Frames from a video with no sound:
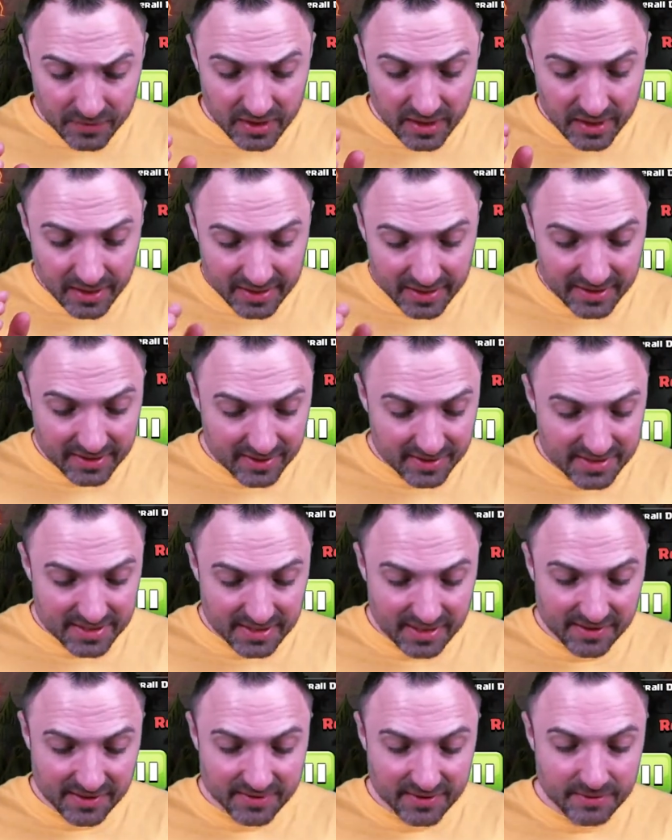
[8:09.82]
he doesn't
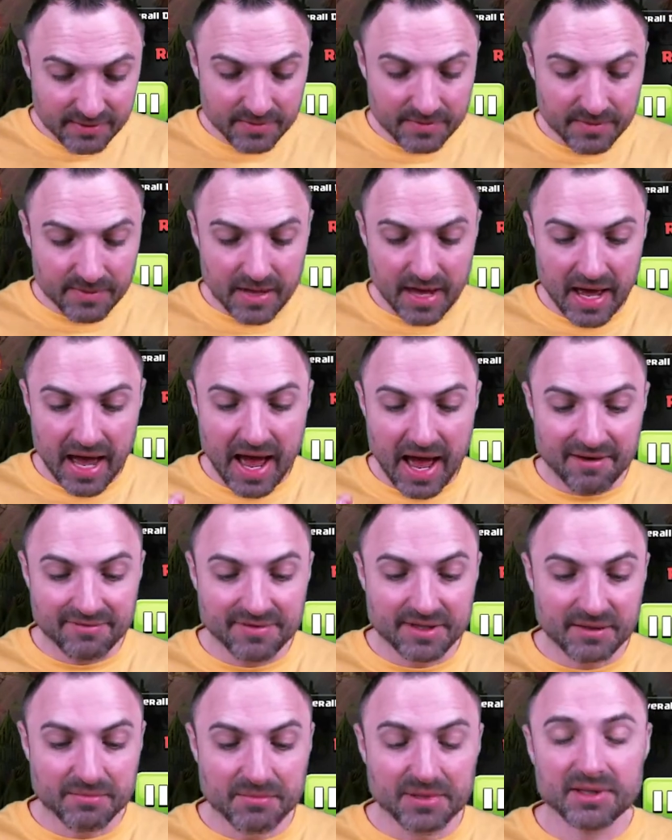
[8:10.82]
even have
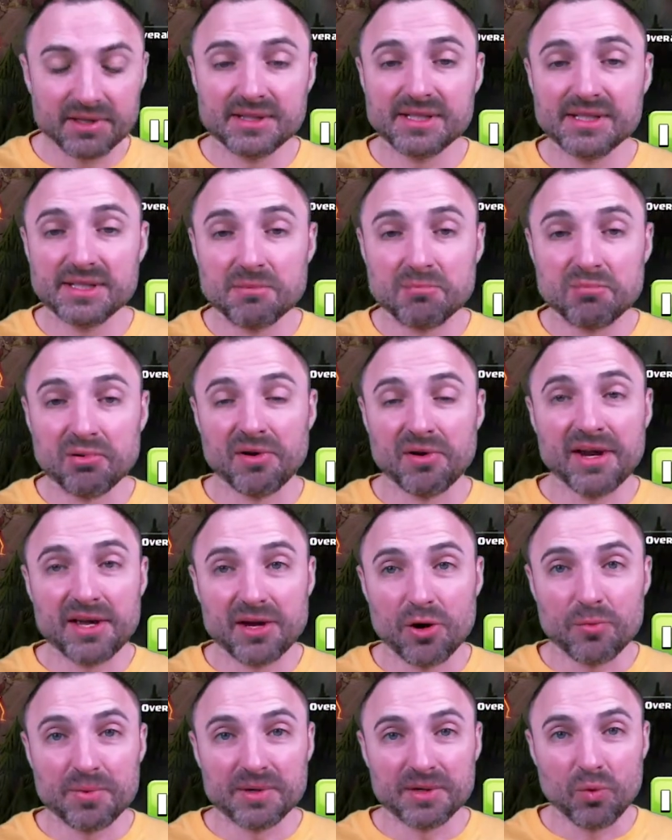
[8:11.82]
the ability to break
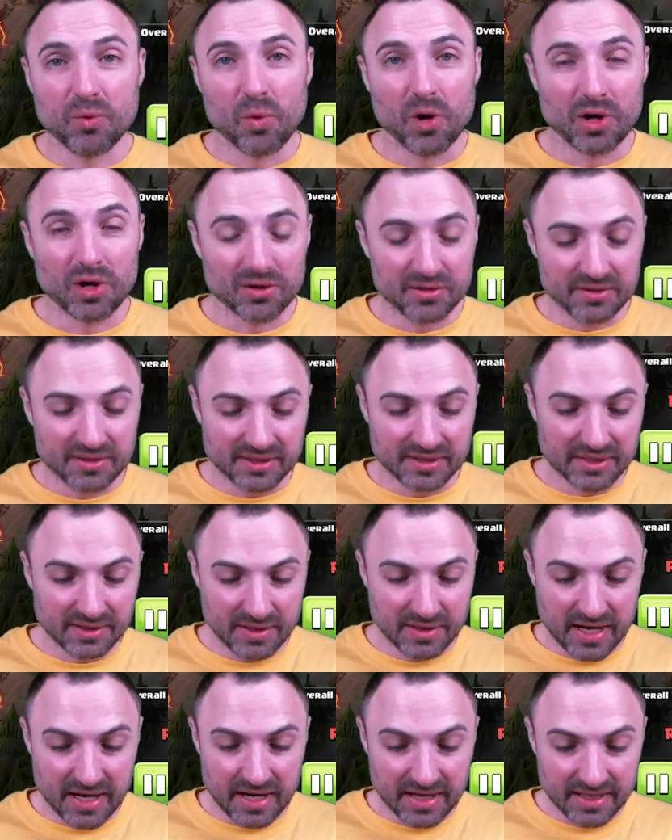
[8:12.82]
open a wall
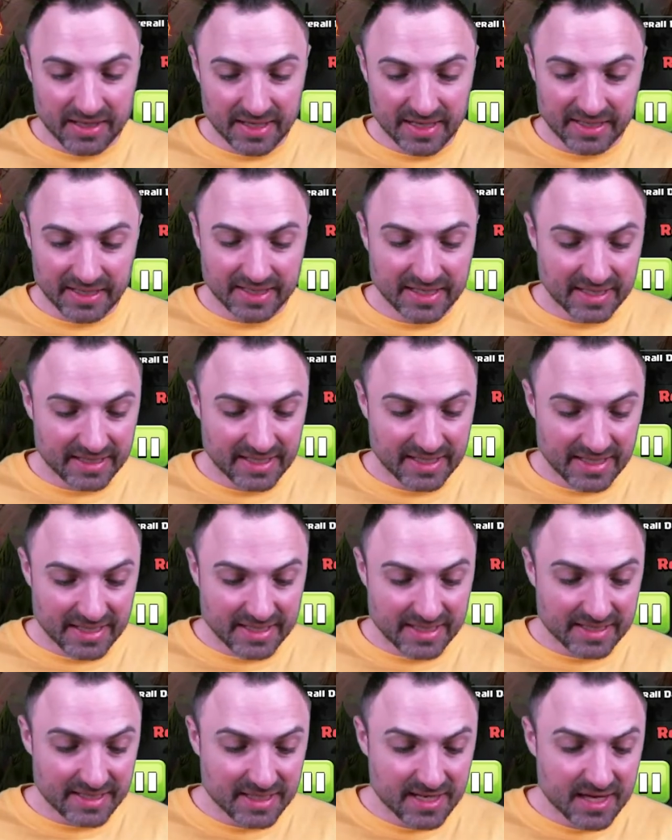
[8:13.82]
and get
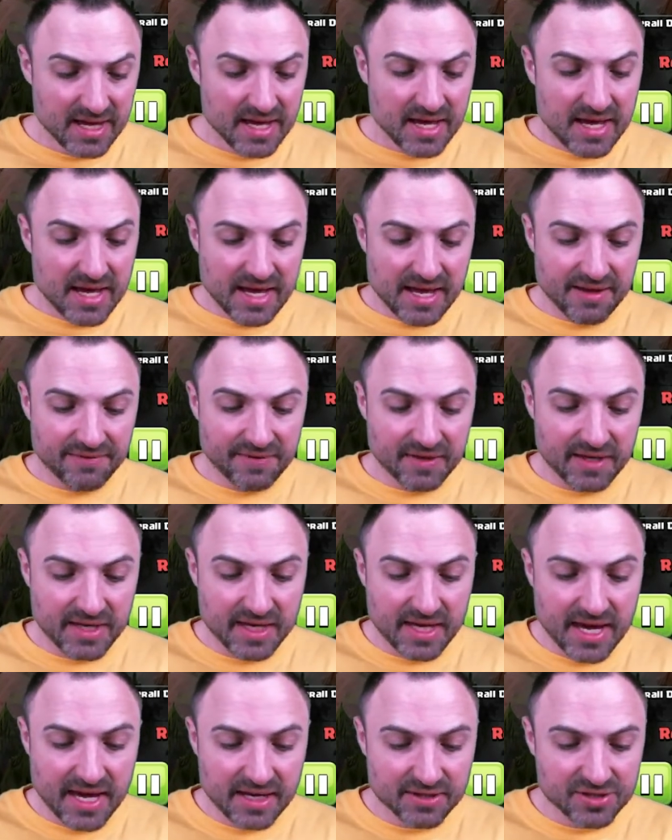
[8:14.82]
in. If
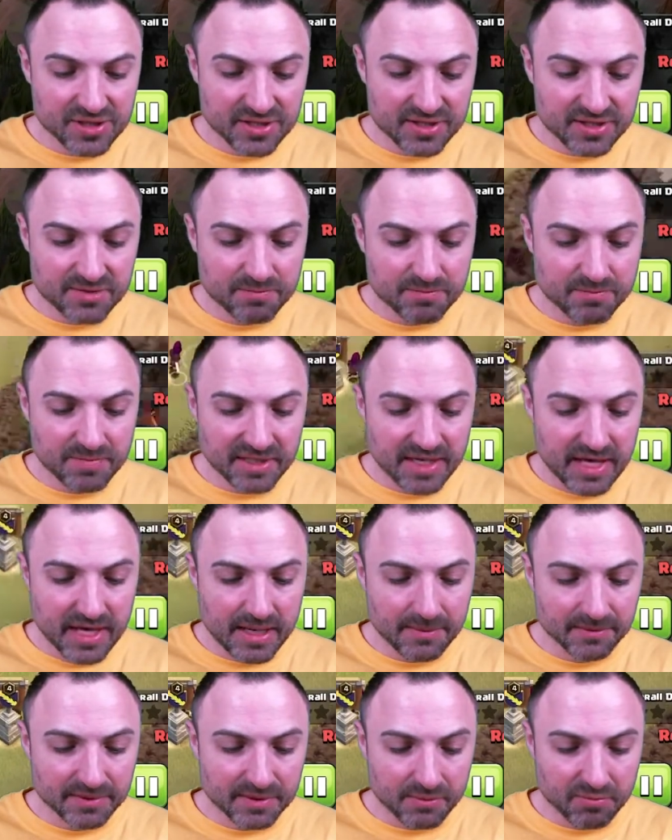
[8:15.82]
he had just been
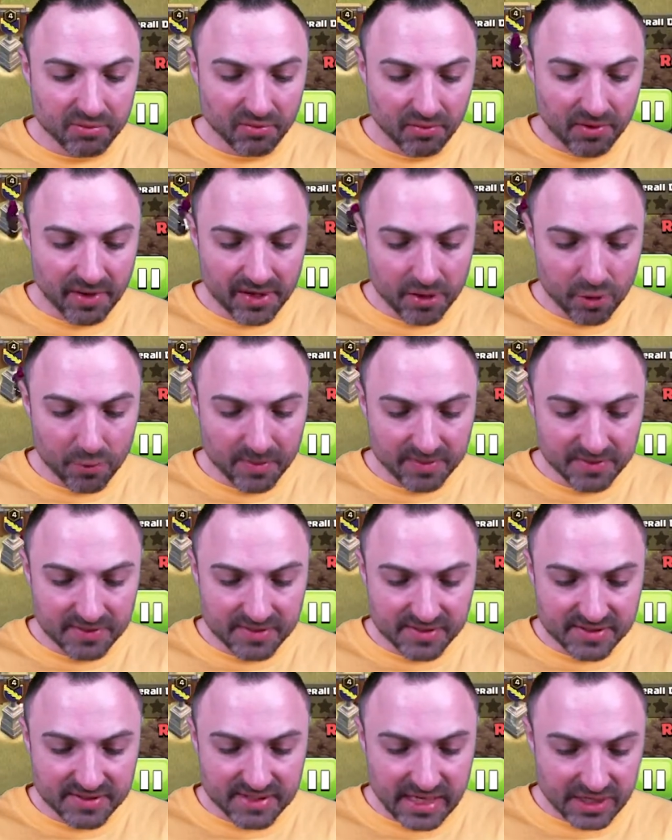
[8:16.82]
able to break open
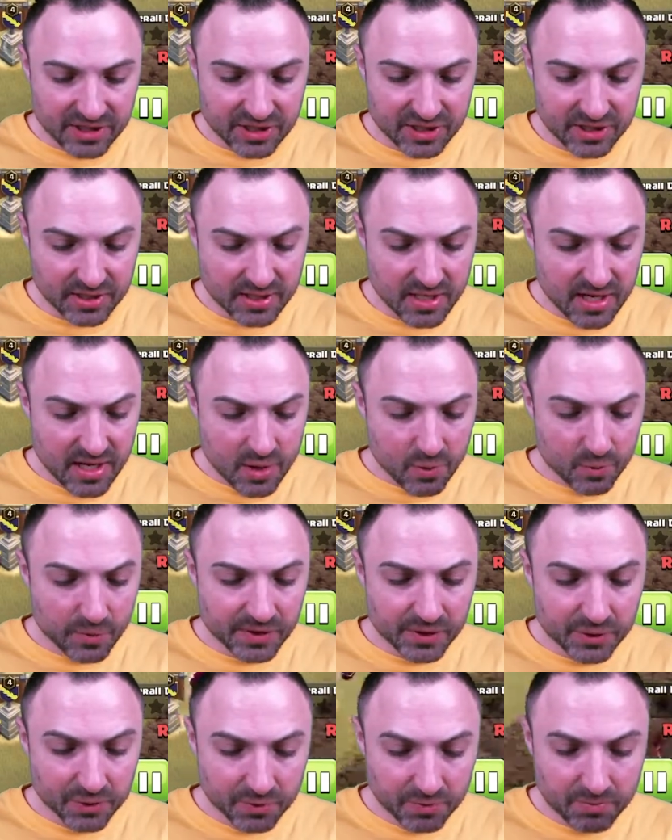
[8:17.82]
this section,
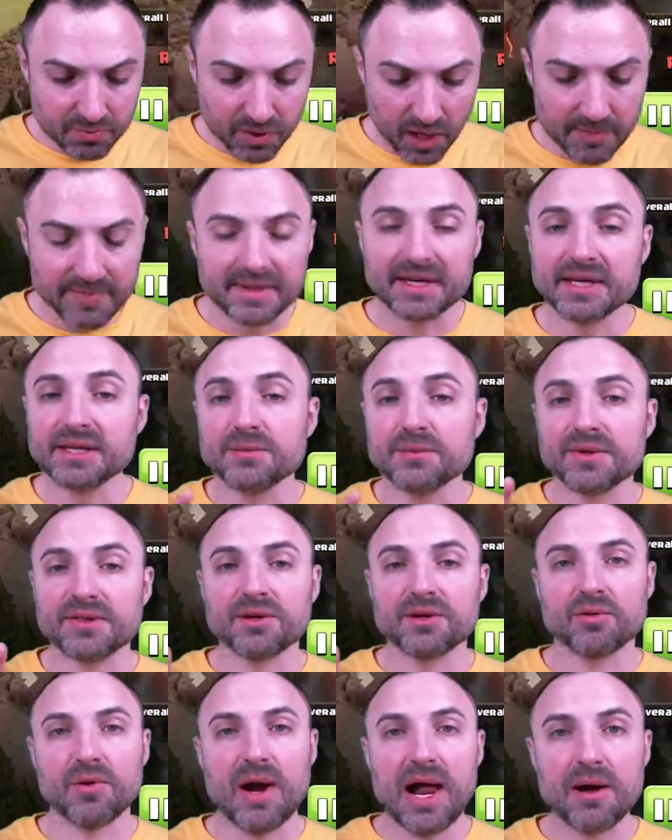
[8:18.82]
when you're coming in with
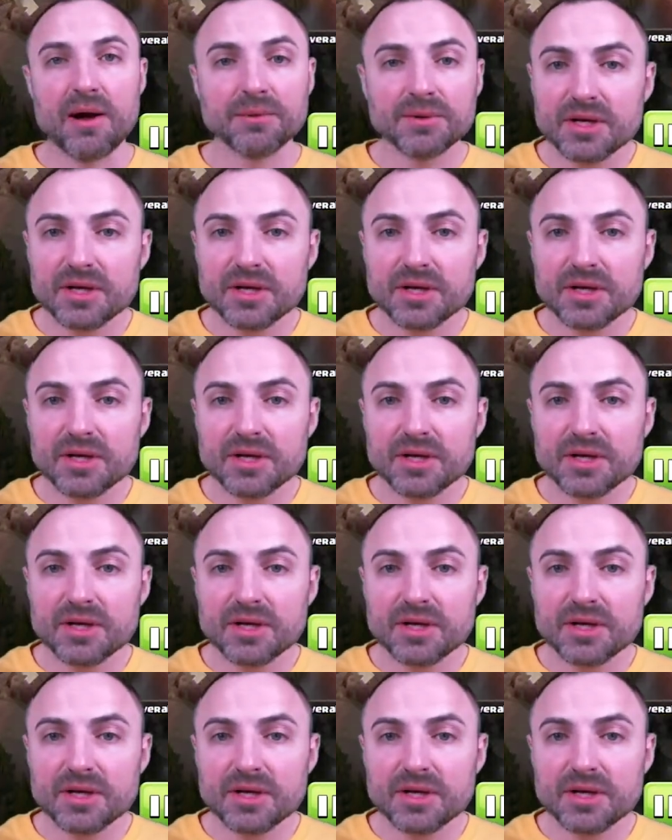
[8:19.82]
ground,